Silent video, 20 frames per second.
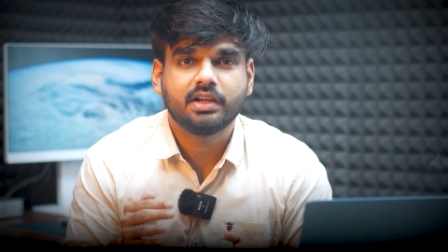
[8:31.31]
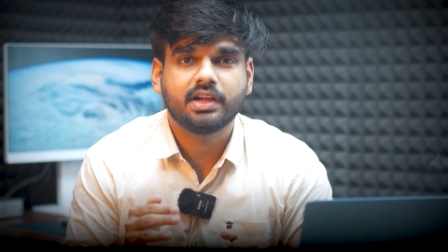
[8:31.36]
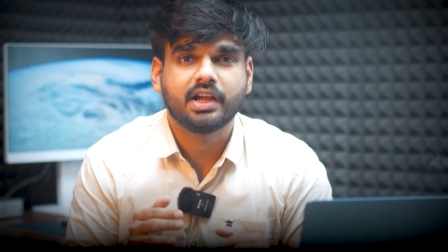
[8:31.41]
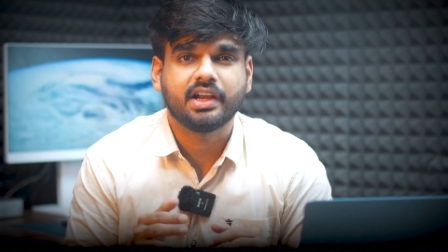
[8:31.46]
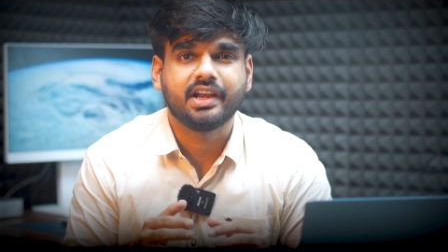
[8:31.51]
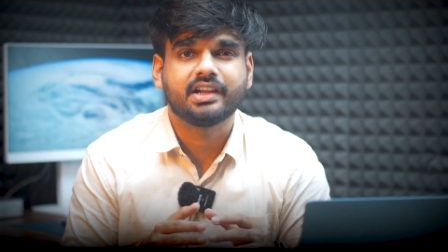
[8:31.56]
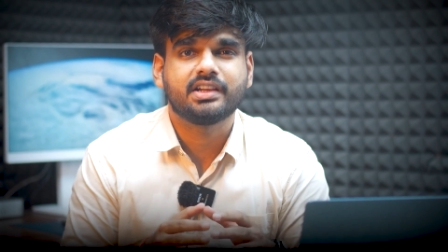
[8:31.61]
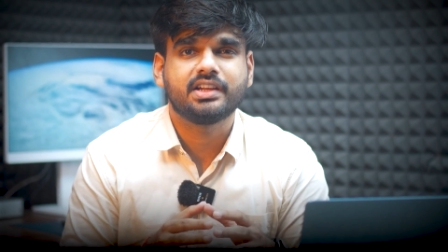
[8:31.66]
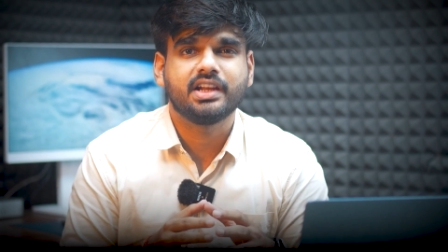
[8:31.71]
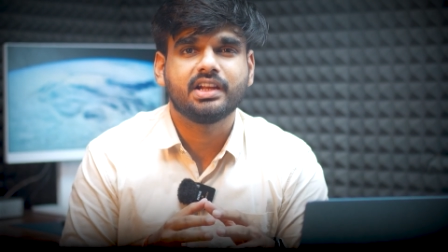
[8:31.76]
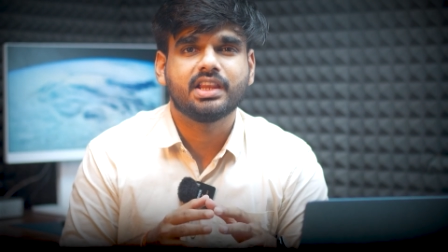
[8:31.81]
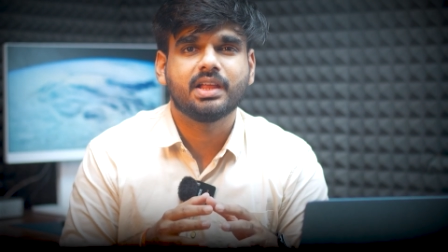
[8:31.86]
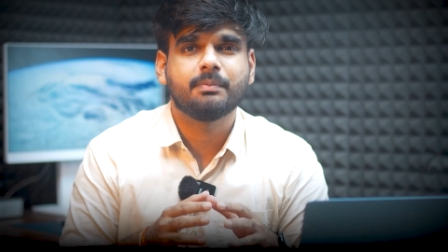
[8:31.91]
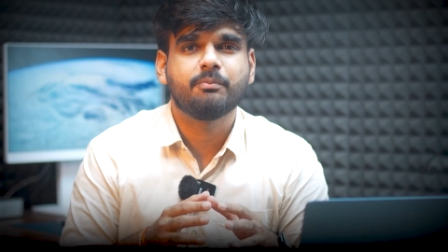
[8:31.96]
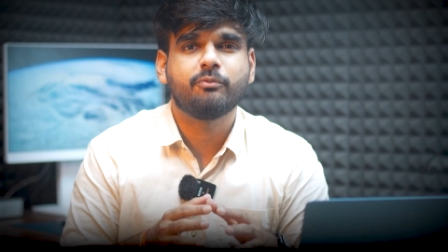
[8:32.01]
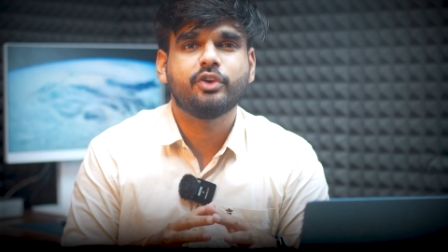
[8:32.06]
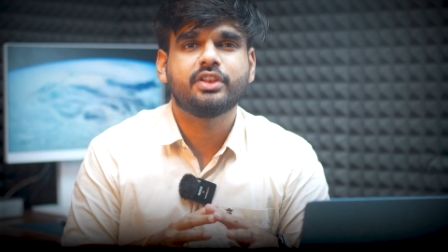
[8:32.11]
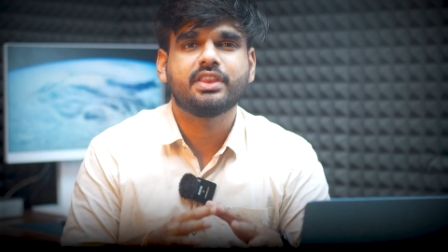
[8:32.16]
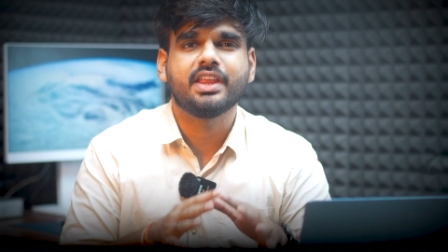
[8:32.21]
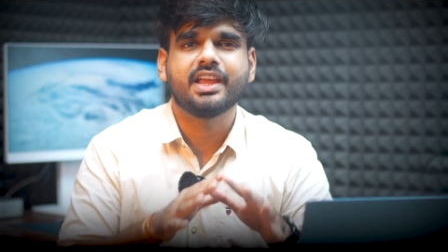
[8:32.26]
connecting
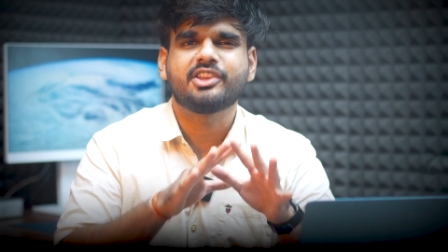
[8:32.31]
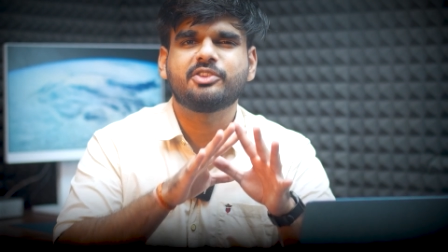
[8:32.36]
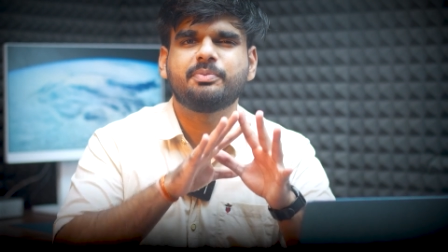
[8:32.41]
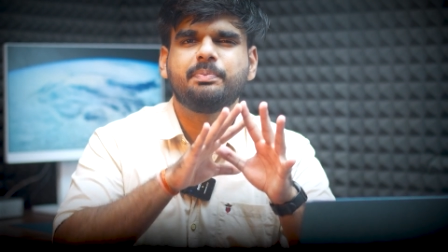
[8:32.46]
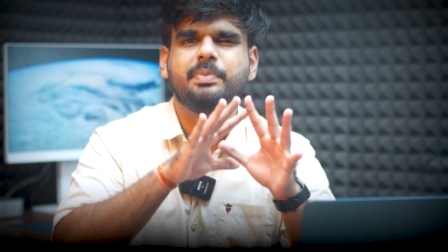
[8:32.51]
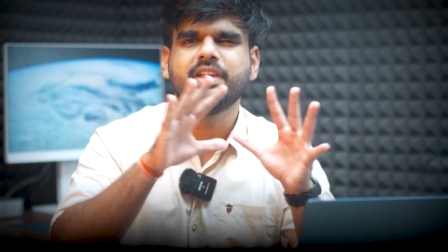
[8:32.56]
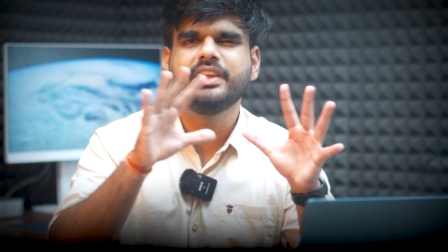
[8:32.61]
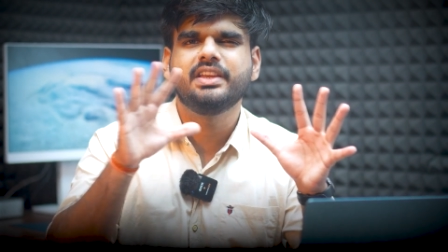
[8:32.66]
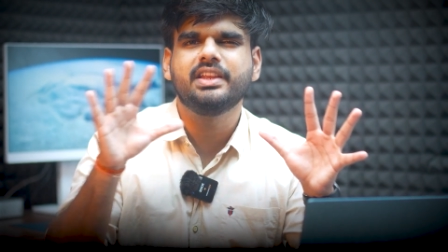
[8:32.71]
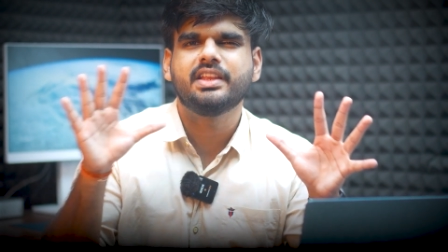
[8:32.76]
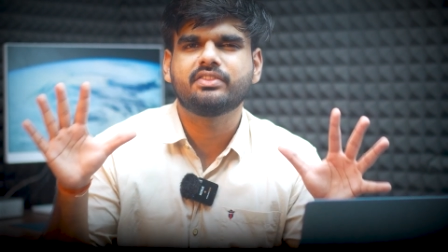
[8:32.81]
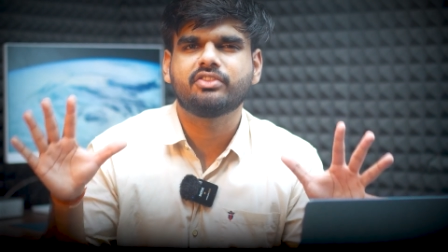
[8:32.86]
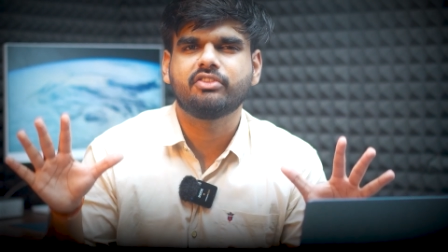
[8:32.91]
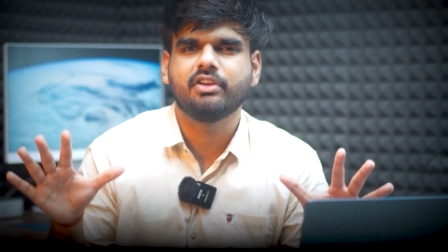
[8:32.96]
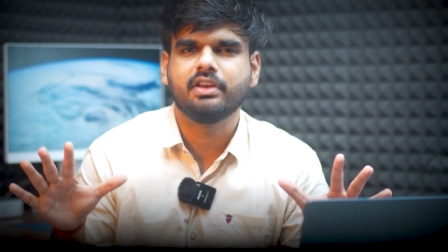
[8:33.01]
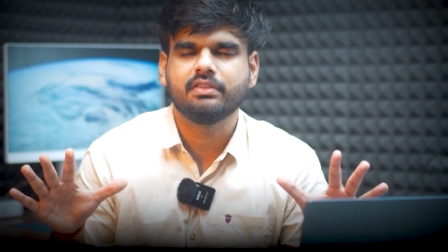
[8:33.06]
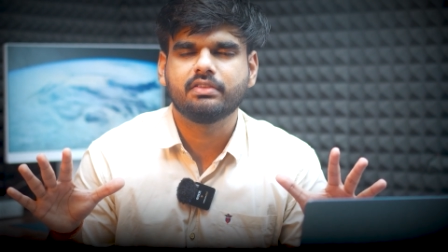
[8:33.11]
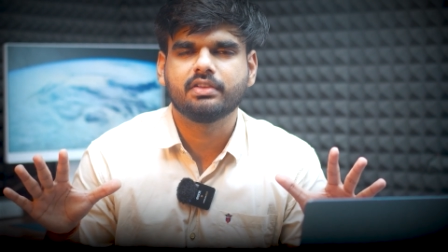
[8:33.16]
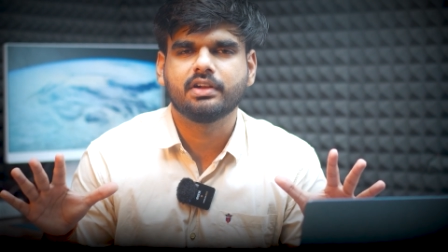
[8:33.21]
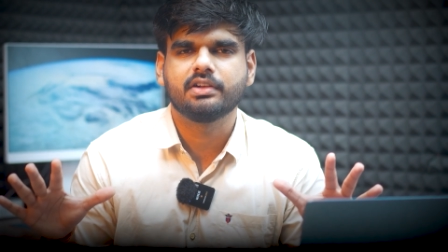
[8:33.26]
them with experienced
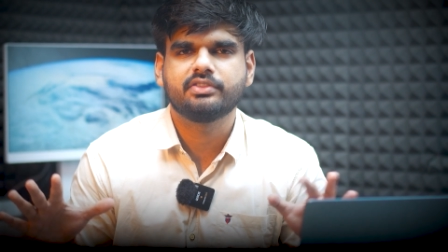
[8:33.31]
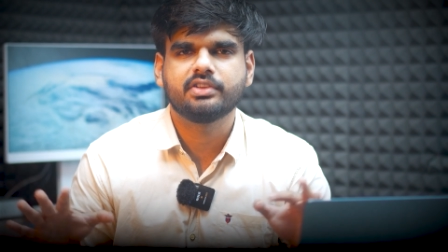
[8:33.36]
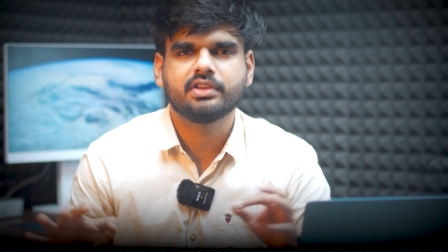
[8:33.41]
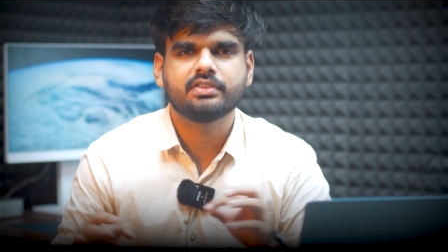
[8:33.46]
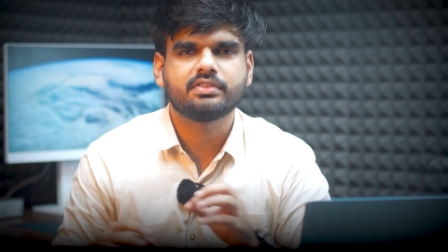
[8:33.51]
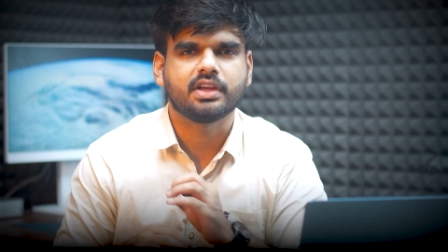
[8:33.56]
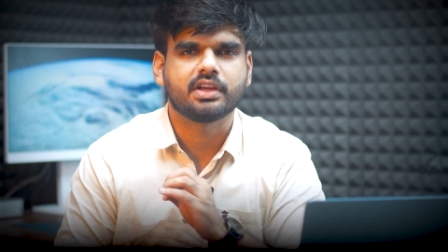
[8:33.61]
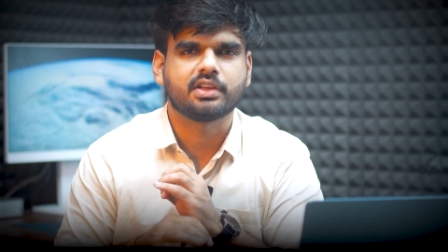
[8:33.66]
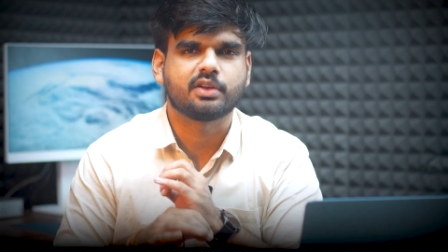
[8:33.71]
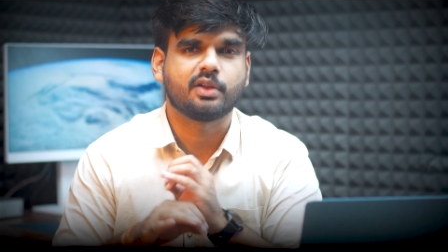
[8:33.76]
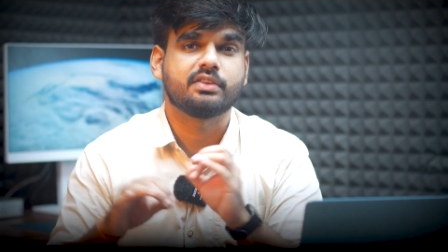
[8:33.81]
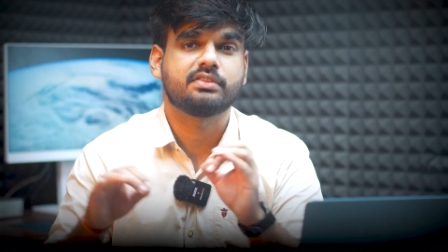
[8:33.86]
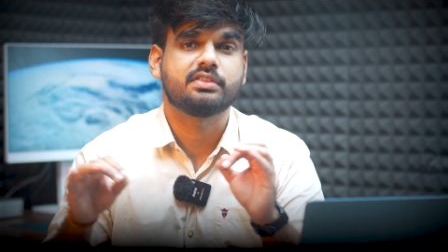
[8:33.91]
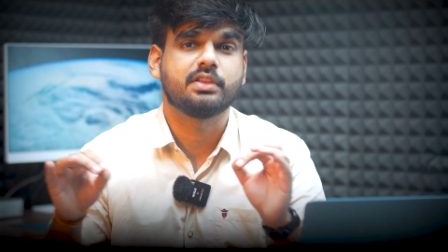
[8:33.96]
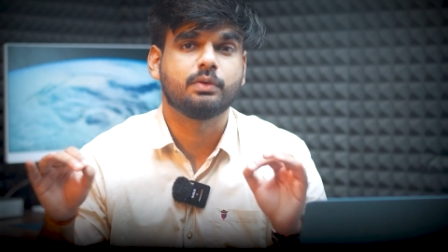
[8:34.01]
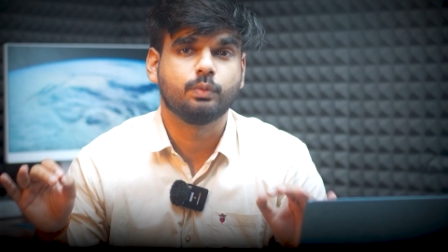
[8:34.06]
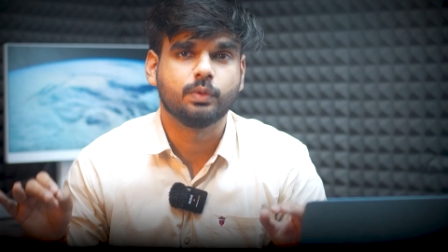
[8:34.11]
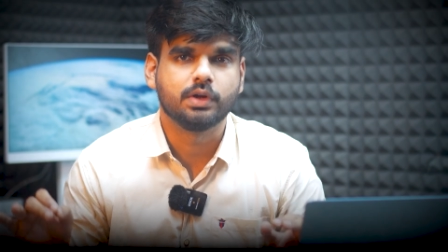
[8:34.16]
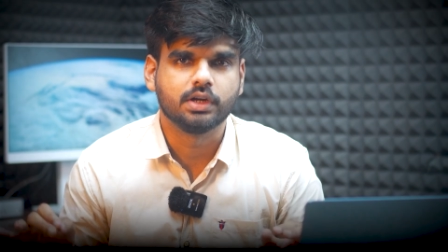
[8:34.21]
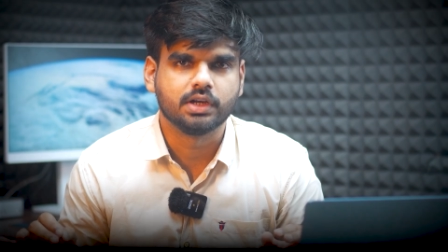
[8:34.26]
researchers across
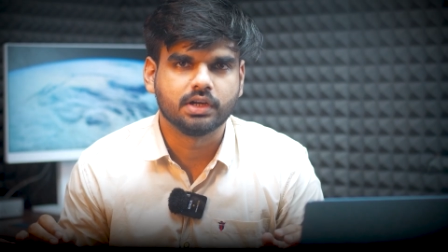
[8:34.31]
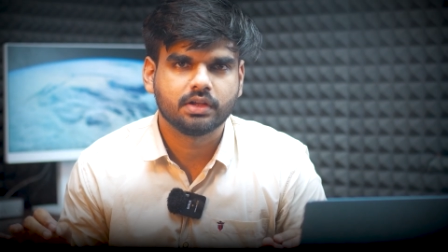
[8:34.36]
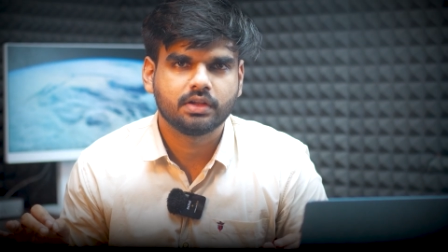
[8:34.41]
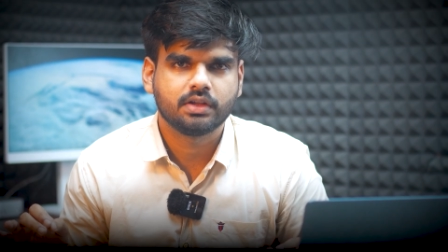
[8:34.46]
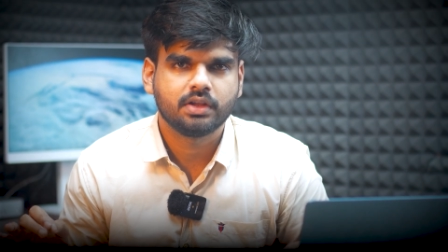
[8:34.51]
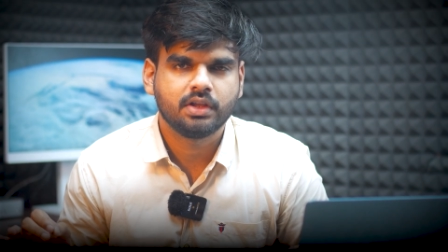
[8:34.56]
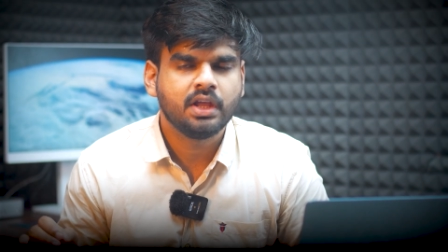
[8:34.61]
the world,